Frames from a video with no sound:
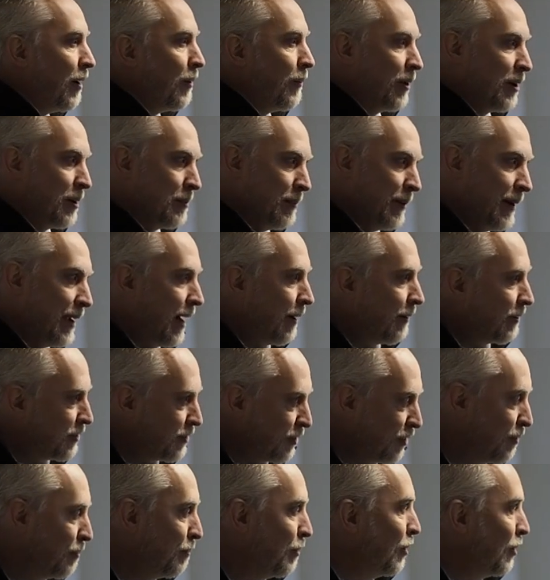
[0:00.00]
I want to be able to
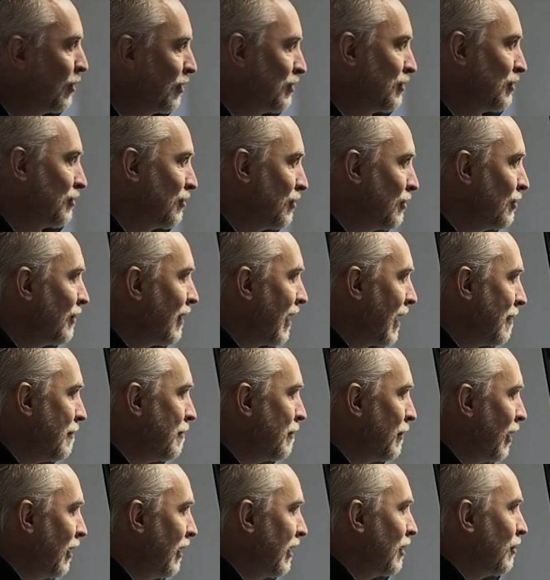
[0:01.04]
sort of push through that mud.